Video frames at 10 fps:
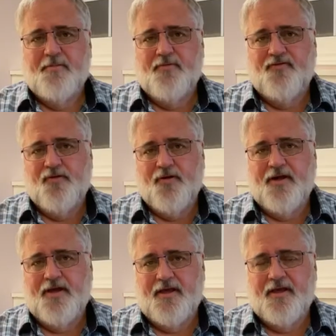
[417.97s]
before
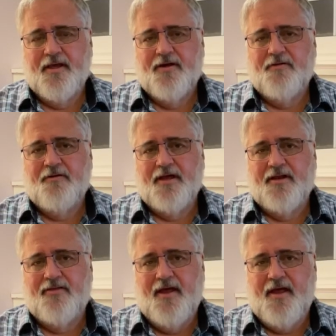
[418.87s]
he
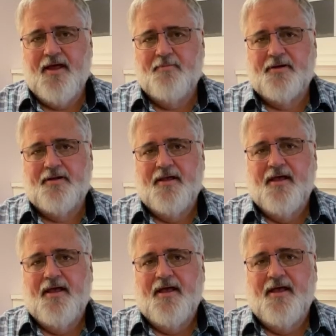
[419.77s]
created the habit
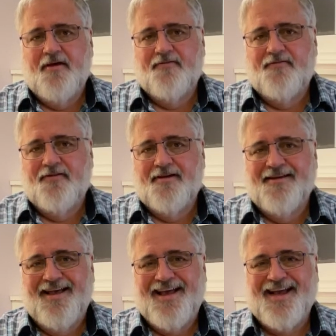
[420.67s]

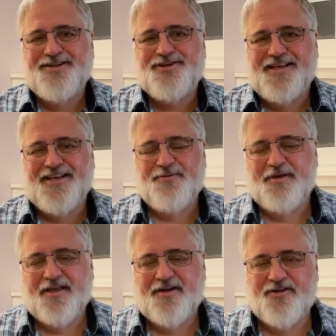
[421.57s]
of actually
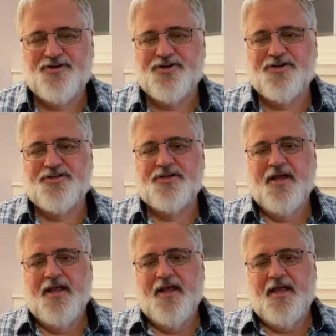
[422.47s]
coming into the church
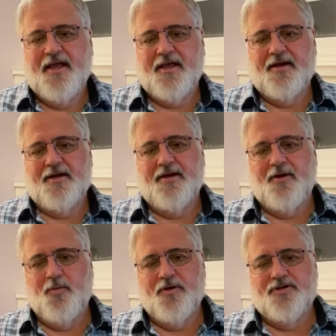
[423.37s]
and
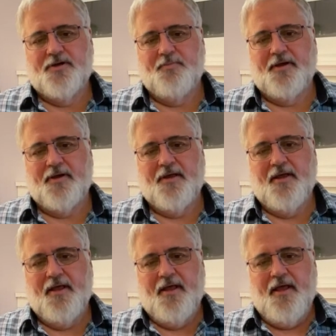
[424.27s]
worshiping
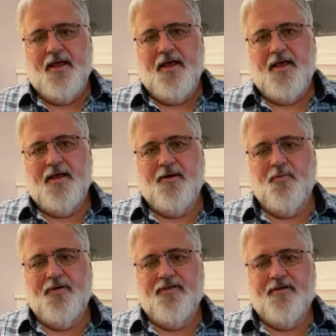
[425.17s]

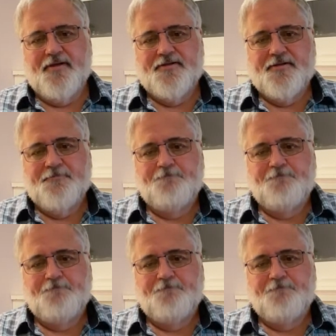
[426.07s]
with us.